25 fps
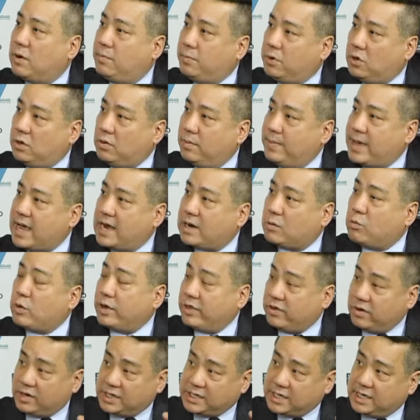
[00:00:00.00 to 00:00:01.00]
a pullback,
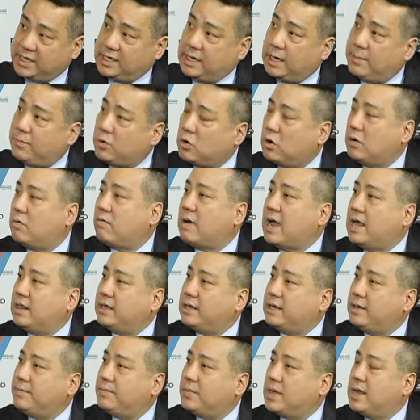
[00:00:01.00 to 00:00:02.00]
whether it's a dip or a
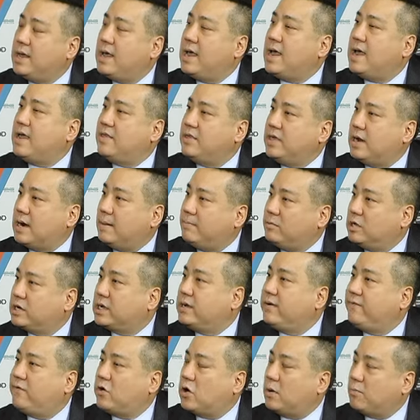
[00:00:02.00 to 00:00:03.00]
rally, and then I'm
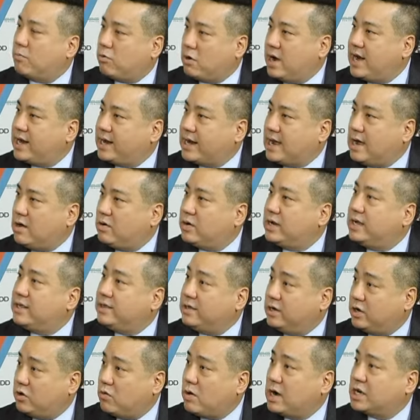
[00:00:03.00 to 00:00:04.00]
looking for a breakout in
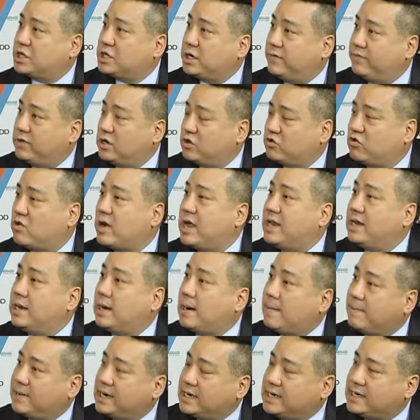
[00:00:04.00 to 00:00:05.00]
the direction of the trend,
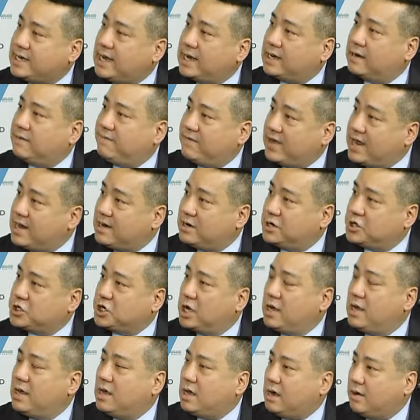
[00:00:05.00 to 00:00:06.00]
and I'm going to take advantage
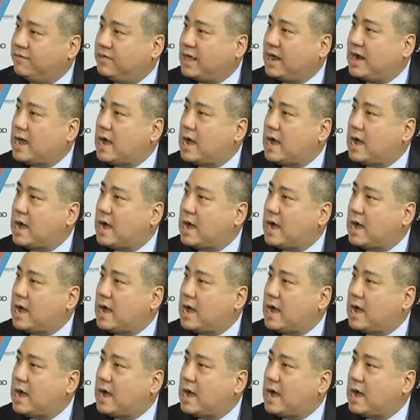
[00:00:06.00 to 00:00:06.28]
of that